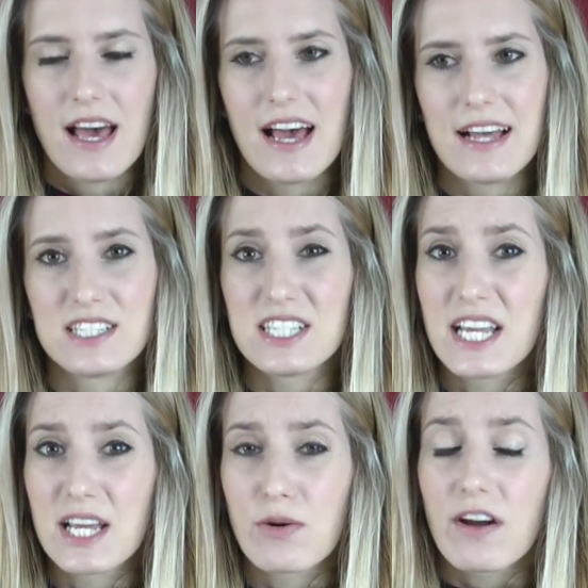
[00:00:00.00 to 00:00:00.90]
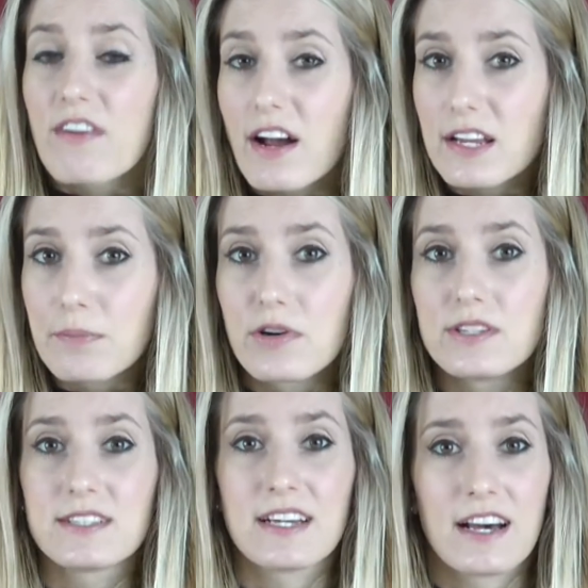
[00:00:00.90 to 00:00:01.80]
and she quite rightly
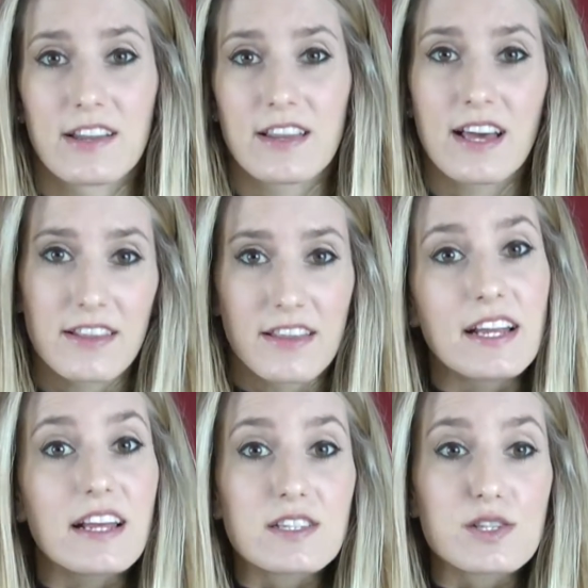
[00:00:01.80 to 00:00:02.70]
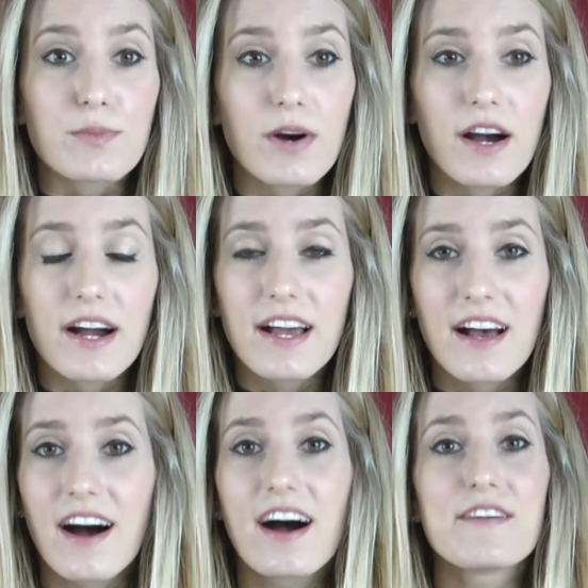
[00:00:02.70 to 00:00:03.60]
pointed out that they need some work.
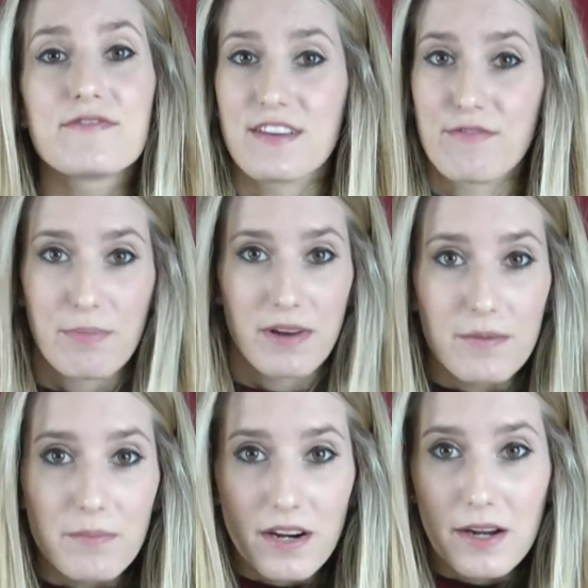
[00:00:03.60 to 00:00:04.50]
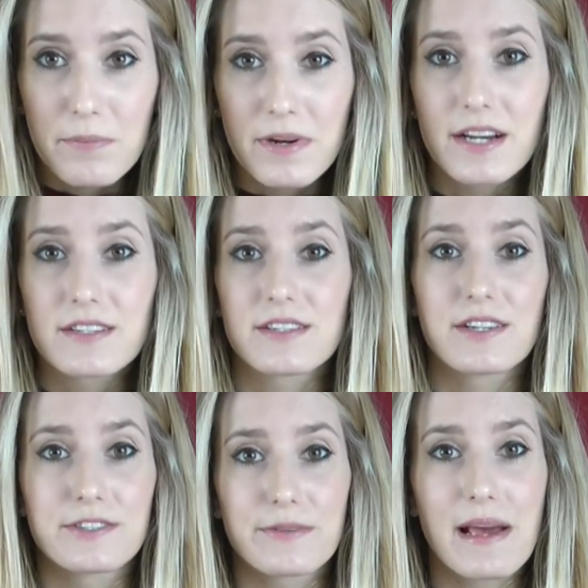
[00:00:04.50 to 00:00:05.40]
I've never plucked my eyebrows, I
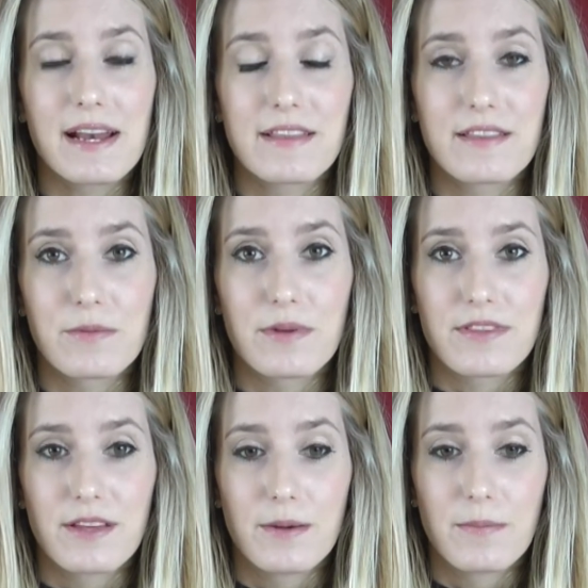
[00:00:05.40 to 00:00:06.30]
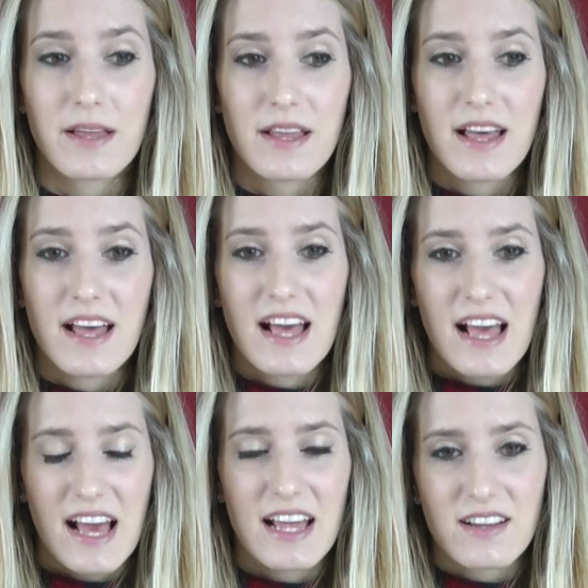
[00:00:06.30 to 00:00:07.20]
don't do anything with them,
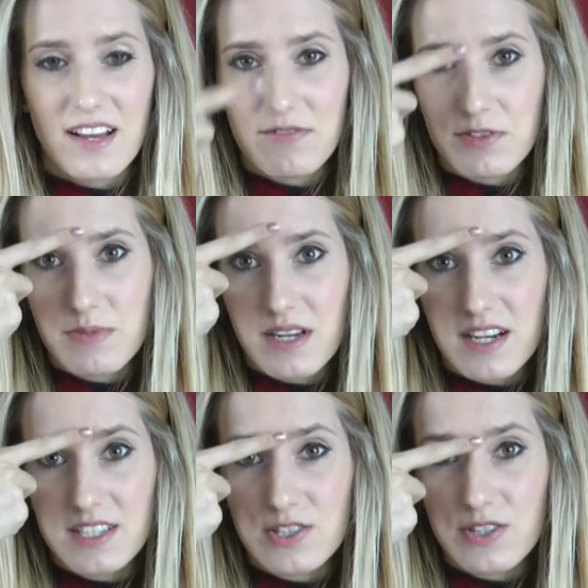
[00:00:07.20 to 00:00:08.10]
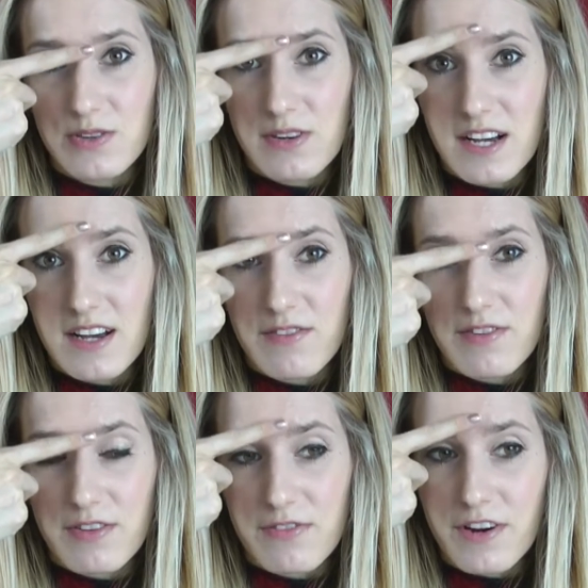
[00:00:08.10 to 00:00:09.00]
and I have to admit I do have
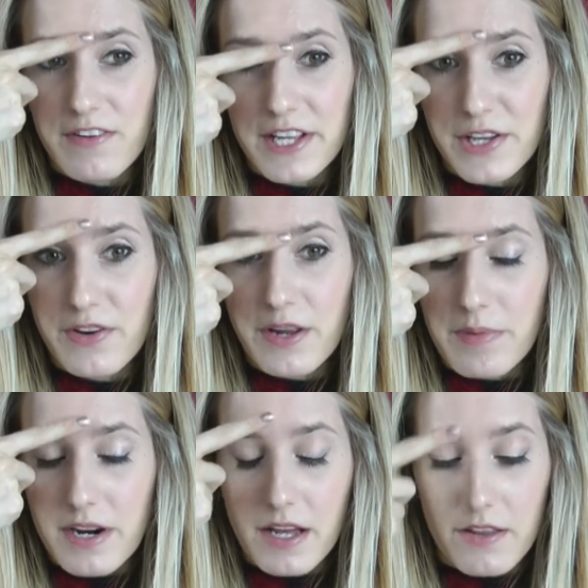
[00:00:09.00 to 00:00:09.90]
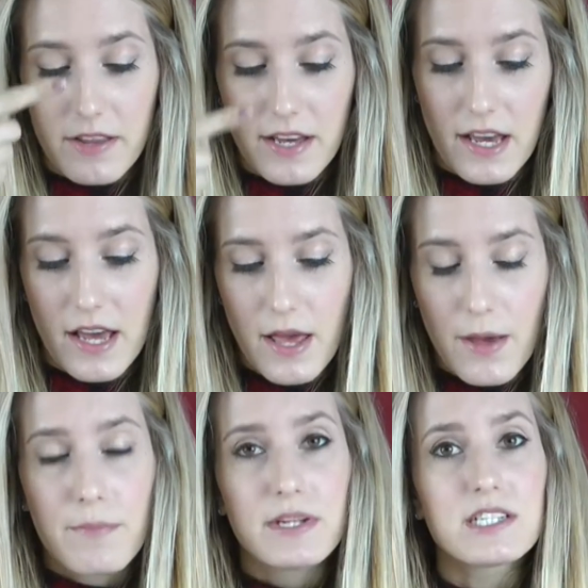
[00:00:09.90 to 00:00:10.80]
a furry unibrow there,
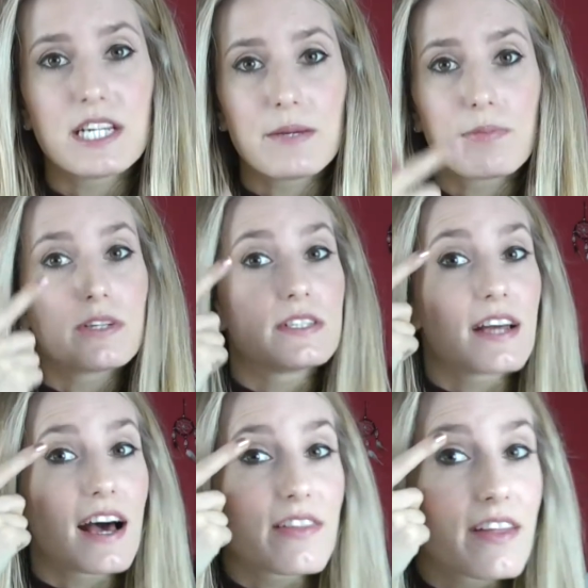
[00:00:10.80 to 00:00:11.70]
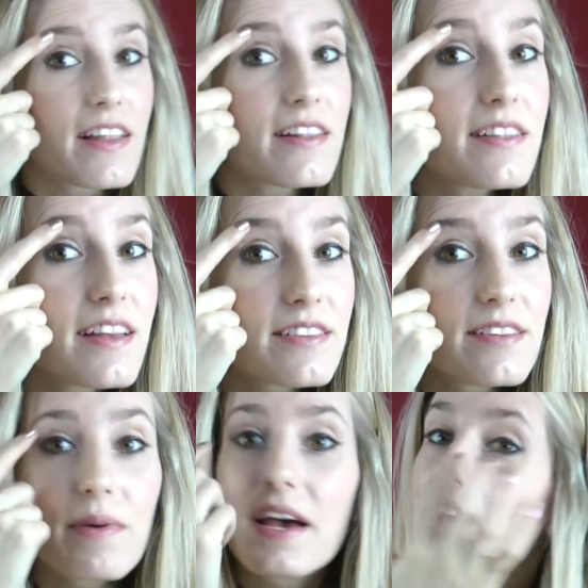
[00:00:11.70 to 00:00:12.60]
but she pointed out that there's
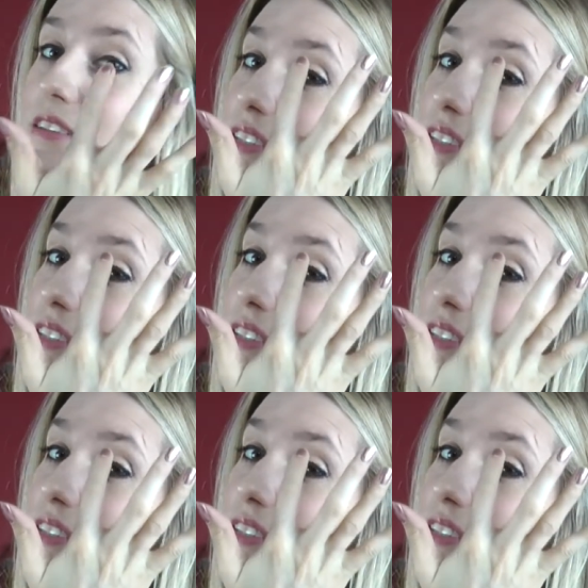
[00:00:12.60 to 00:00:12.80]
some hairs